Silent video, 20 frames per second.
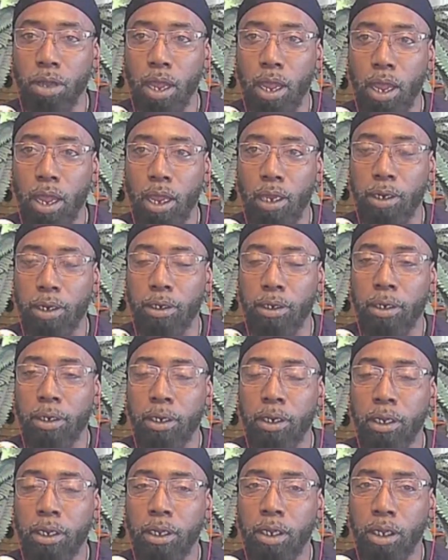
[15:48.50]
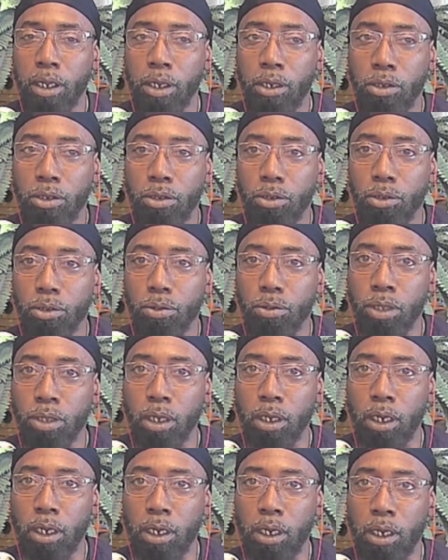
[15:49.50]
and to
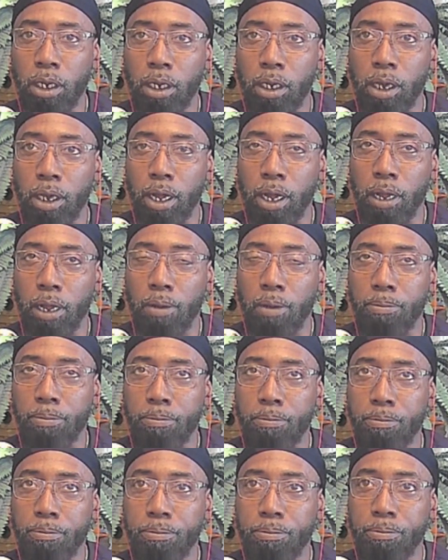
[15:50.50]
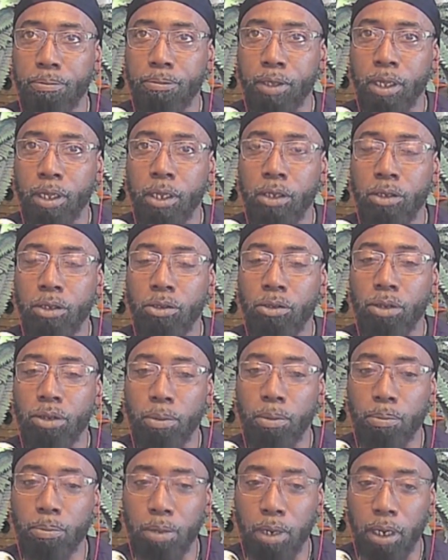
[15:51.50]
the um, to
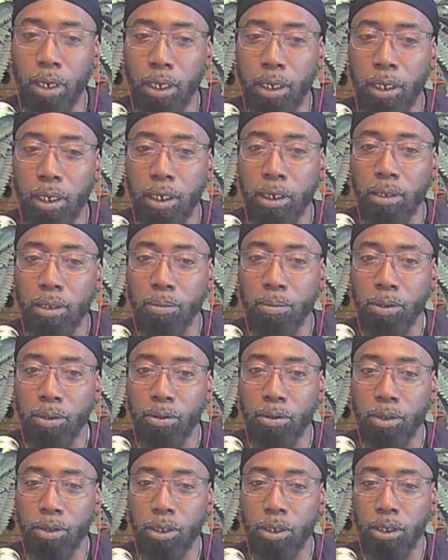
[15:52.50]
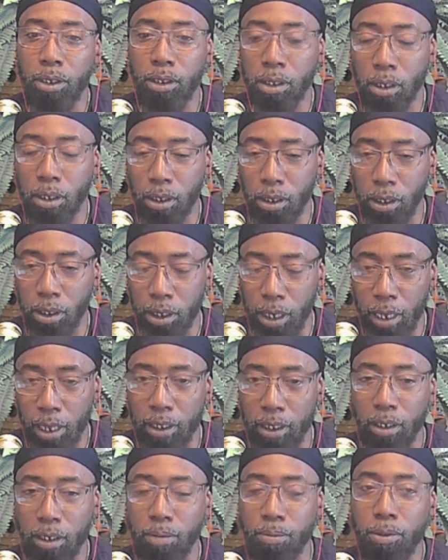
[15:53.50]
the blended communities and
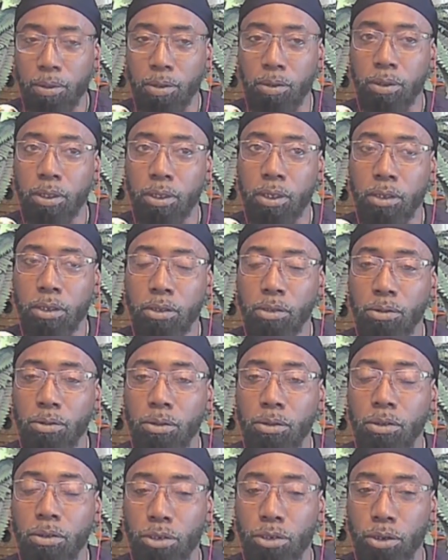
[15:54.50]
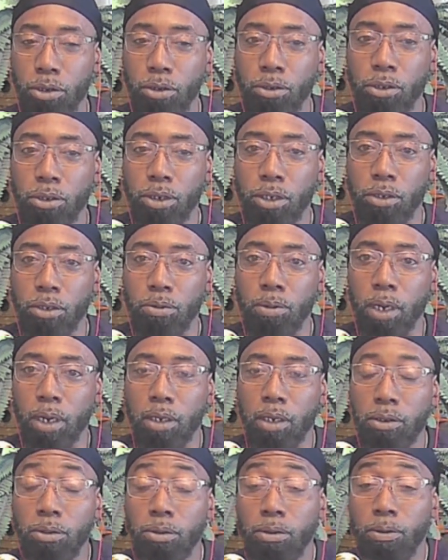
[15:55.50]
connected communities through the church as well
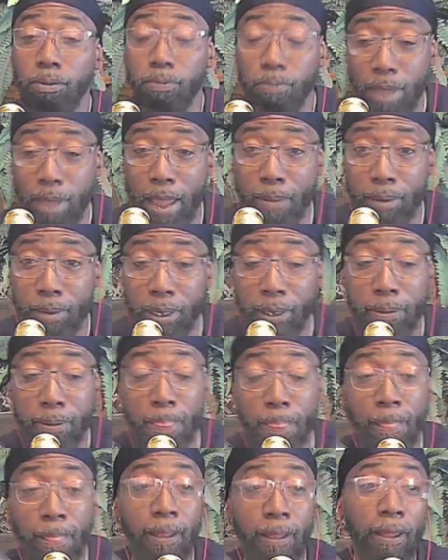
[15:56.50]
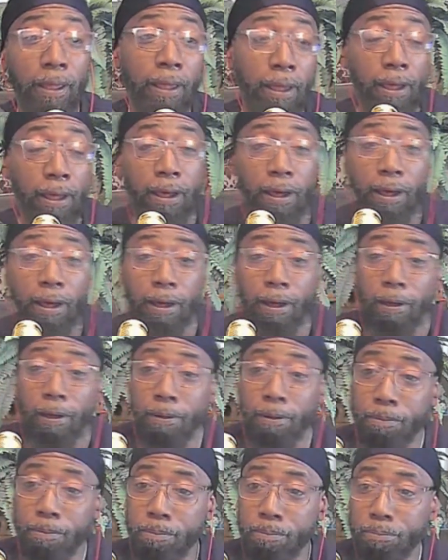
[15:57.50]
as through the family,
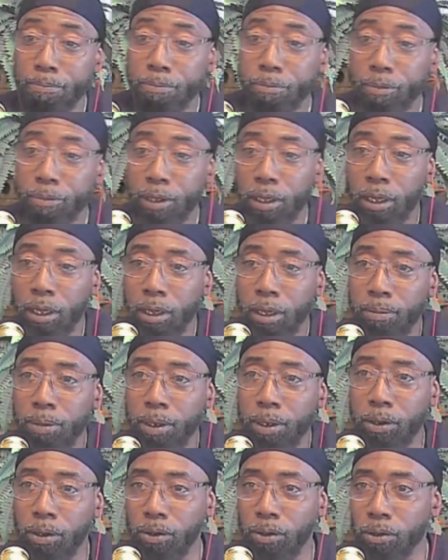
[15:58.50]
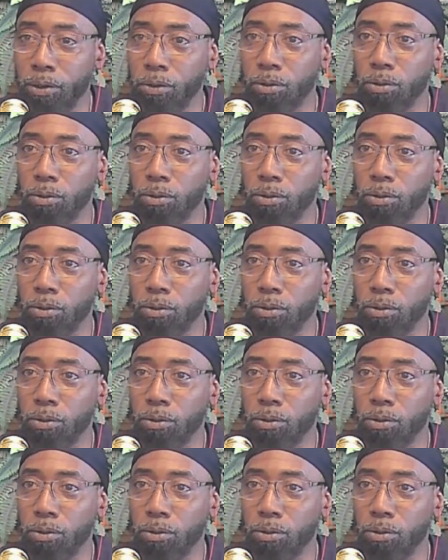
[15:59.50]
um, because